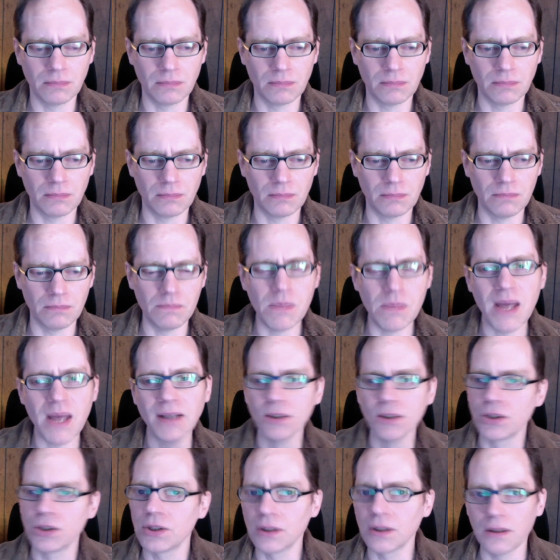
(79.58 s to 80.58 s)

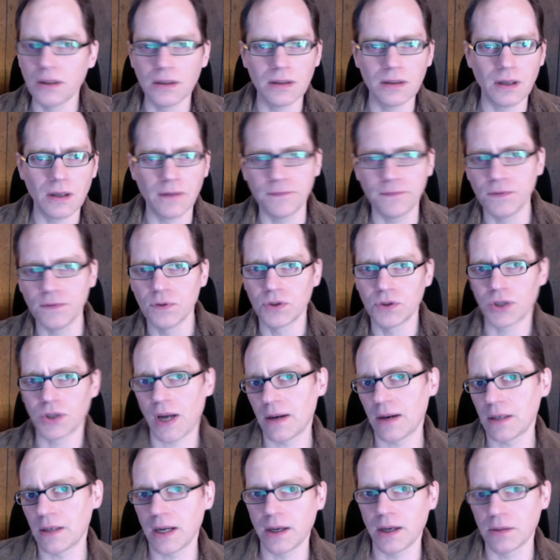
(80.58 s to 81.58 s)
mention a few
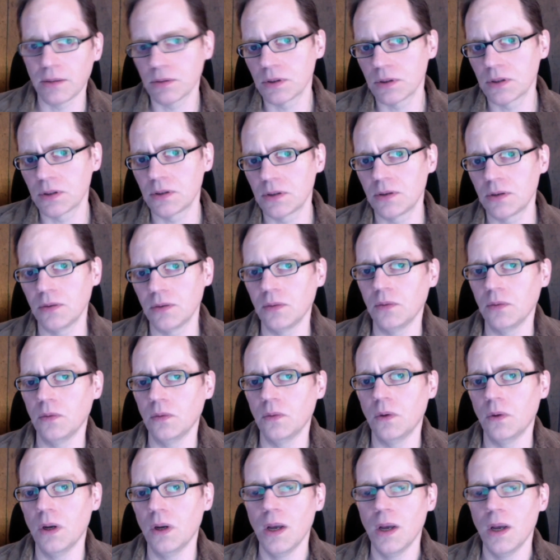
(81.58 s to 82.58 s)
shout outs
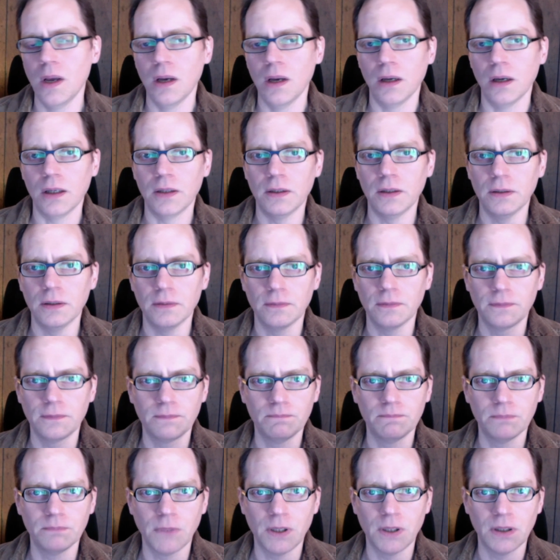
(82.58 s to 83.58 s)
to
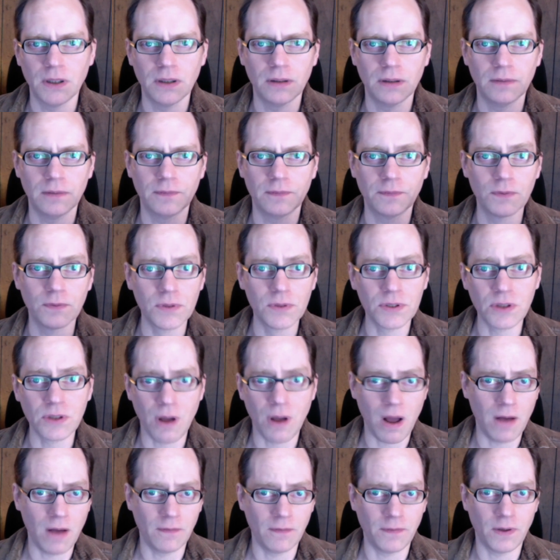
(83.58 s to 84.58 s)
first
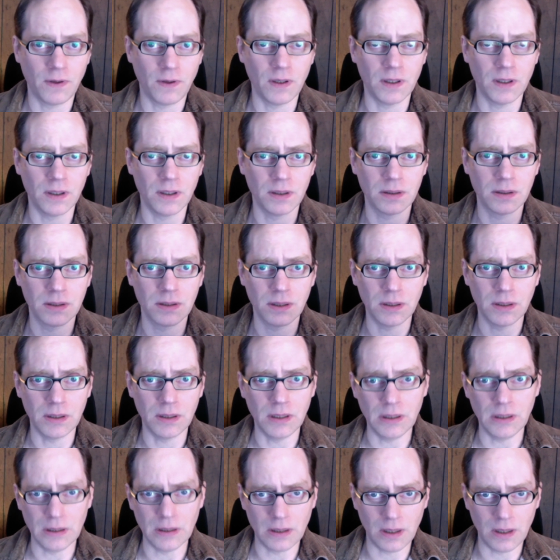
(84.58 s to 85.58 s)
off to
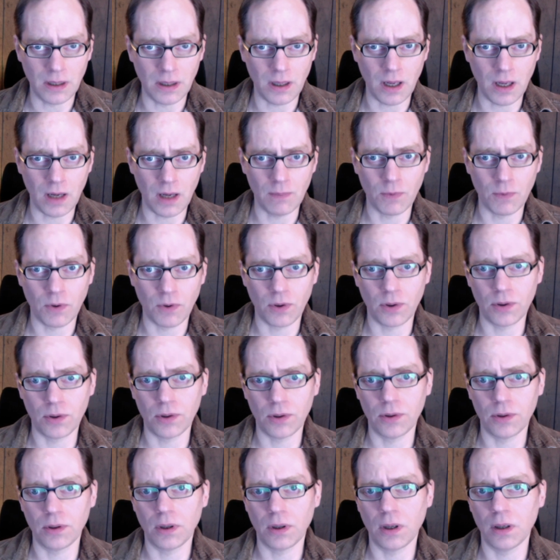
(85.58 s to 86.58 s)
Geek
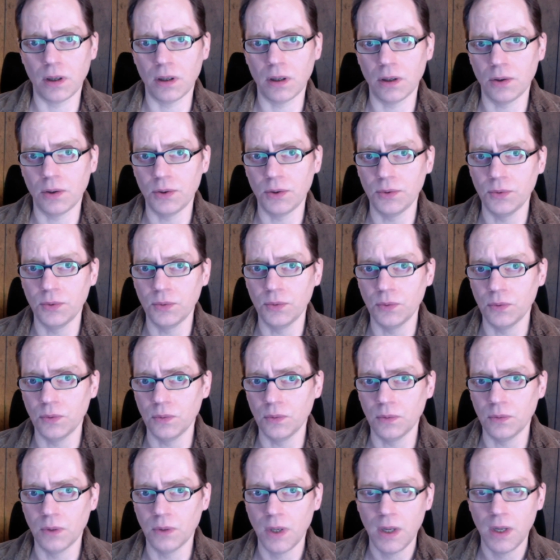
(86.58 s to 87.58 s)
Gamer,
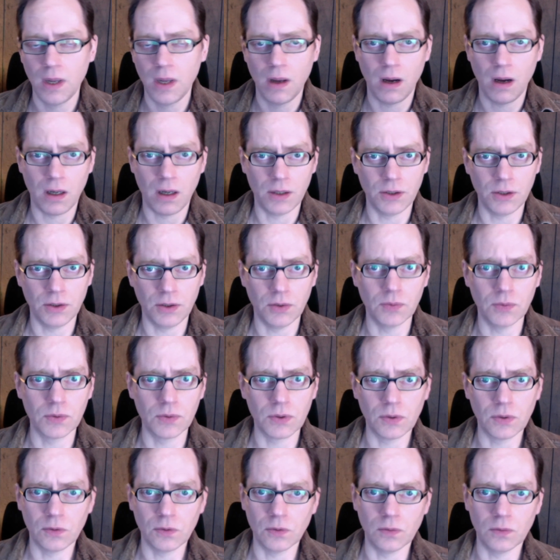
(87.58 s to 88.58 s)
who on
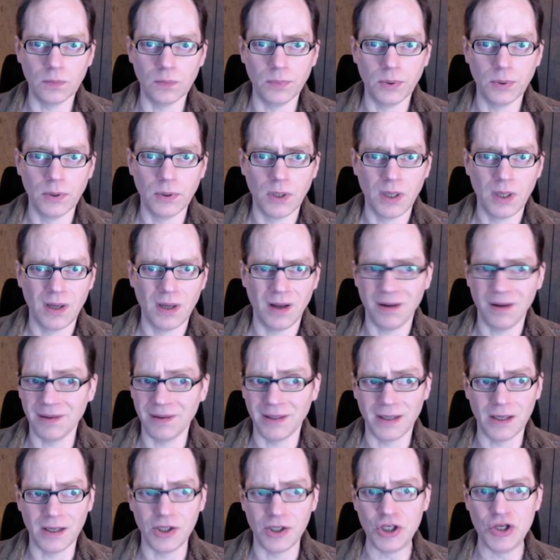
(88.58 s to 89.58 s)
YouTube
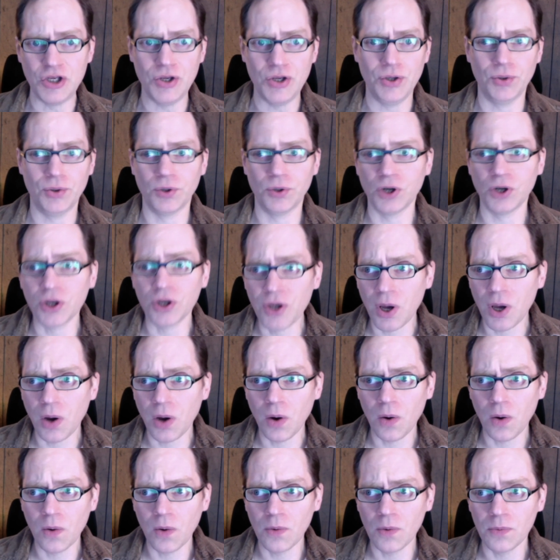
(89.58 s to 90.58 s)
like a year
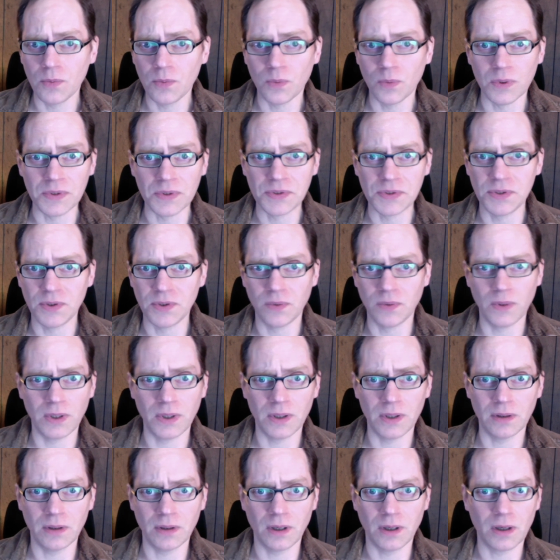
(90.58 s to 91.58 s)
ago was
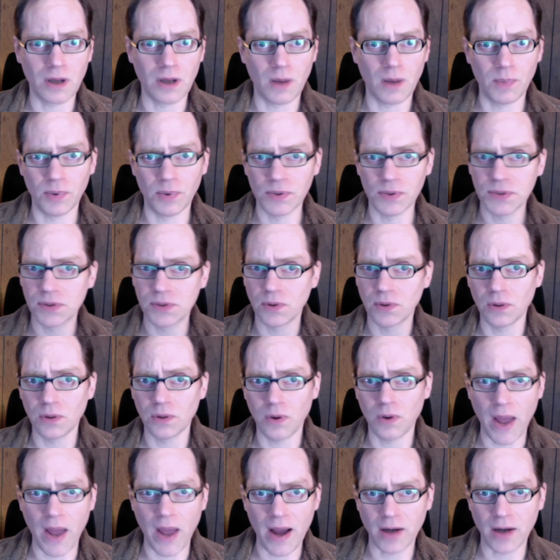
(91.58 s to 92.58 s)
doing a couple
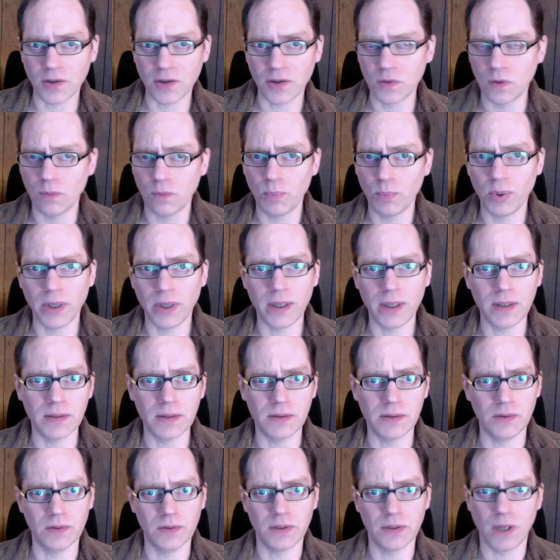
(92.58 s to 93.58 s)
solo actual plays
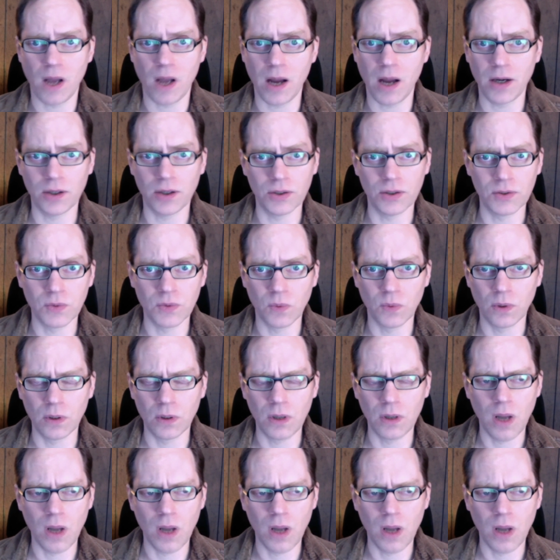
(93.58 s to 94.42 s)
using Ironsworn.